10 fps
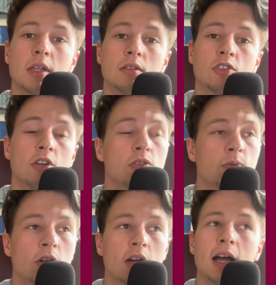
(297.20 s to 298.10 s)

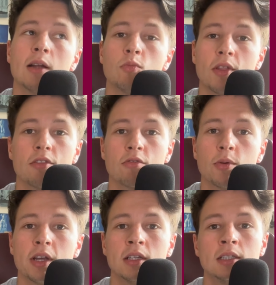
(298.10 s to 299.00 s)
Jonesboro and Went
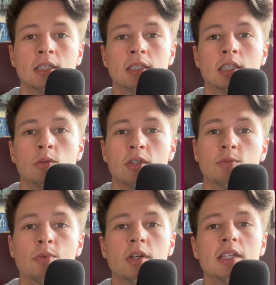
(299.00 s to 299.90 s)
Through It.
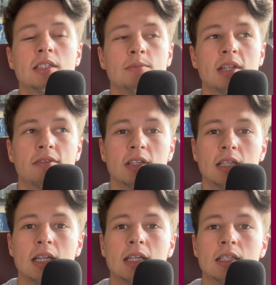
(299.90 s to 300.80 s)
which brings some definitely
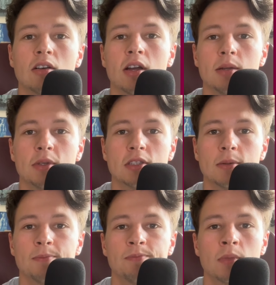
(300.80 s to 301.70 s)
needed
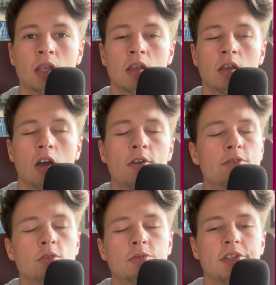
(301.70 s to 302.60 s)
dynamism.
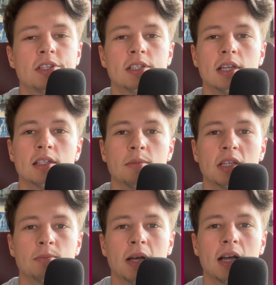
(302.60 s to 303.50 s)
Overall, this is a
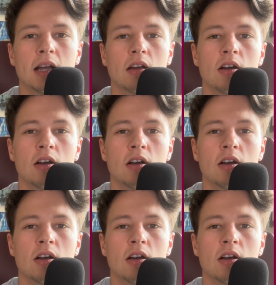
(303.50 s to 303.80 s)
mixed bag.